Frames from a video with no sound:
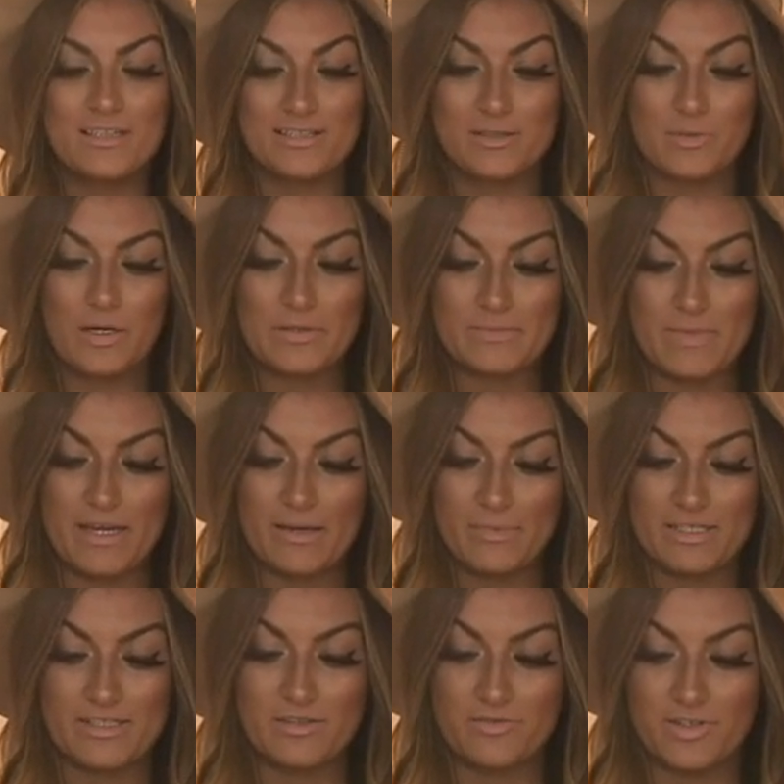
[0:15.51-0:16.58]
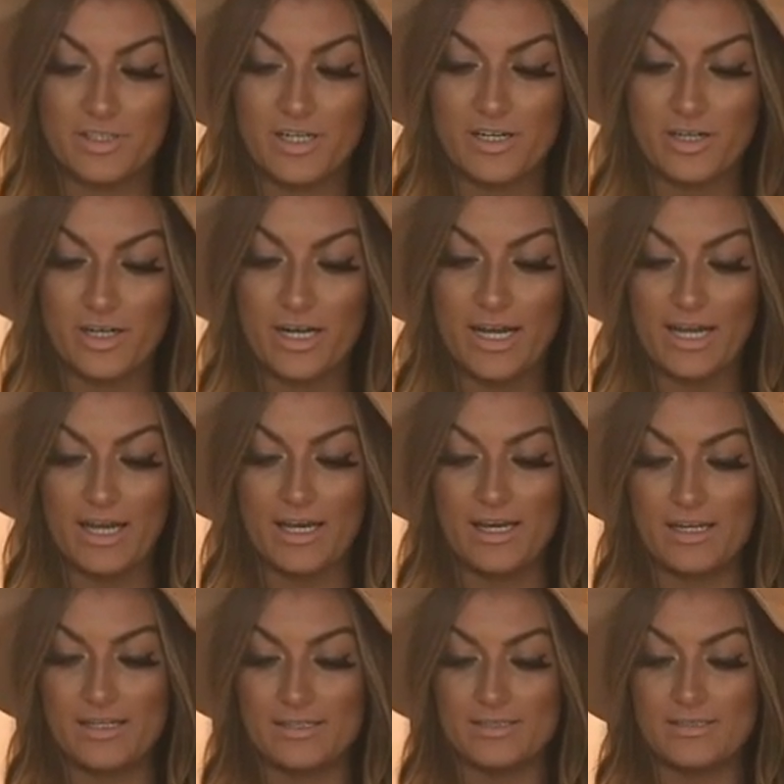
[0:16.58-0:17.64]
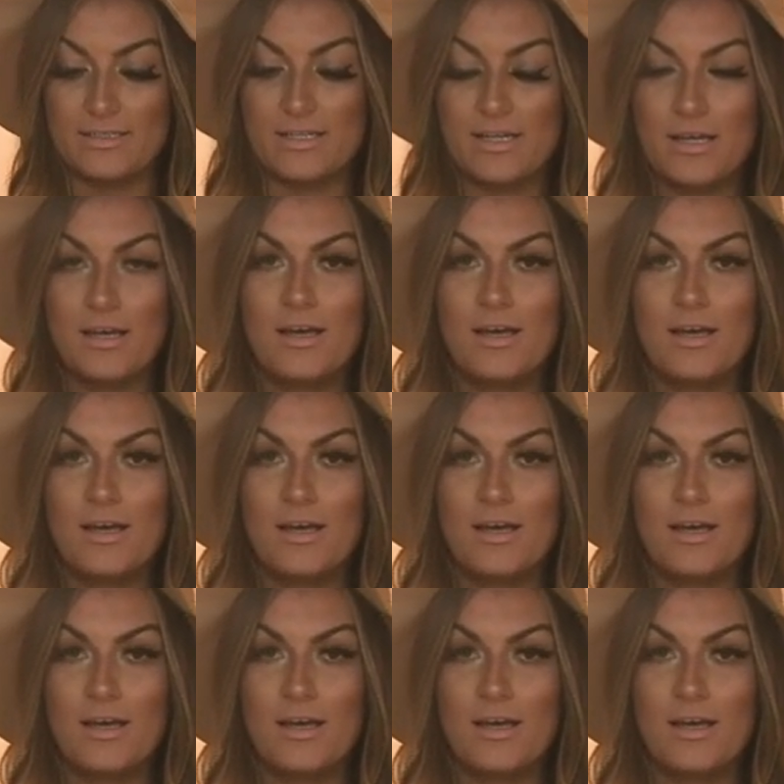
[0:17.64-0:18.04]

this is what I was making myself for dinner and